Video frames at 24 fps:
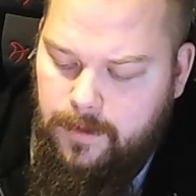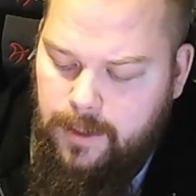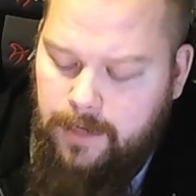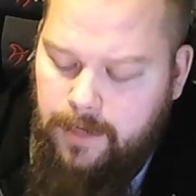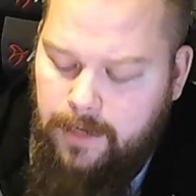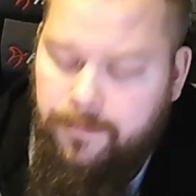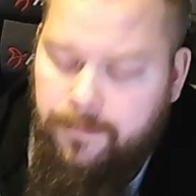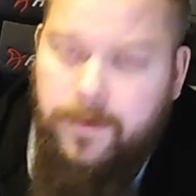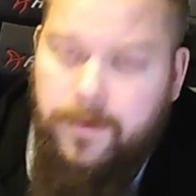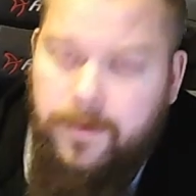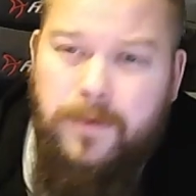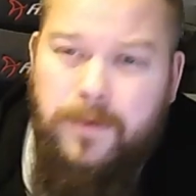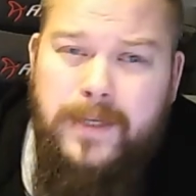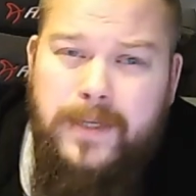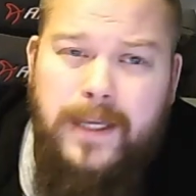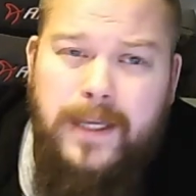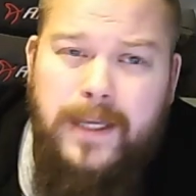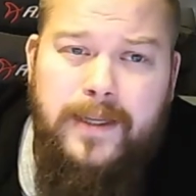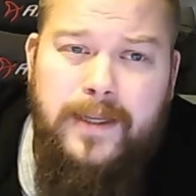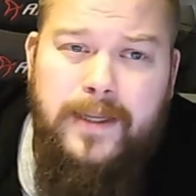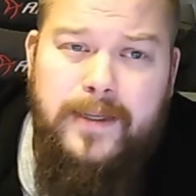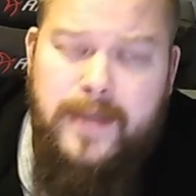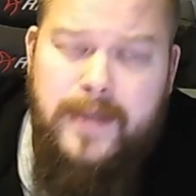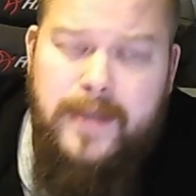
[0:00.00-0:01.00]
if you
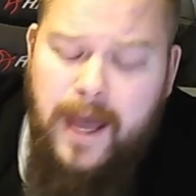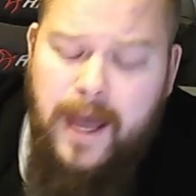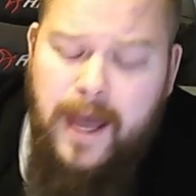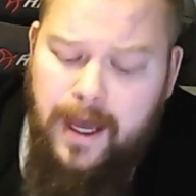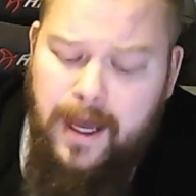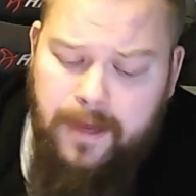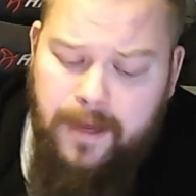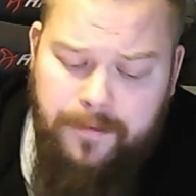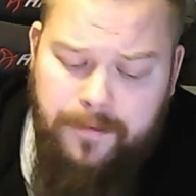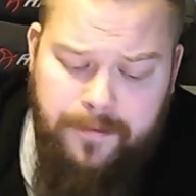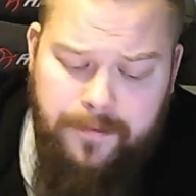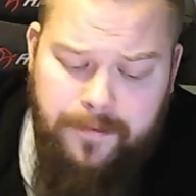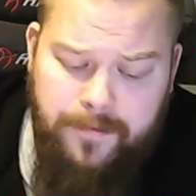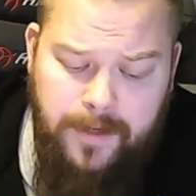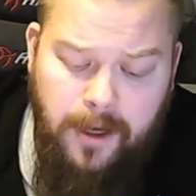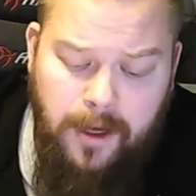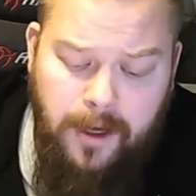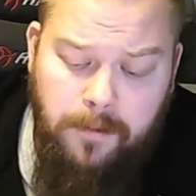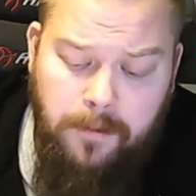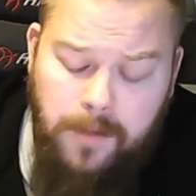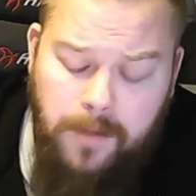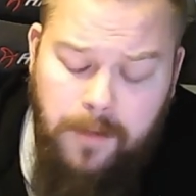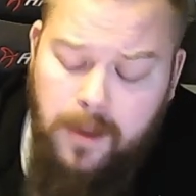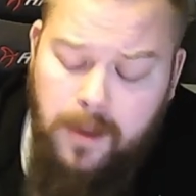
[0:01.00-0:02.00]
didn't have,
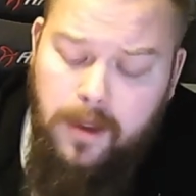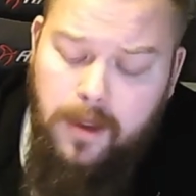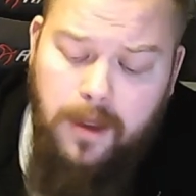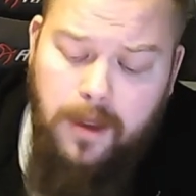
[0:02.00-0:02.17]
and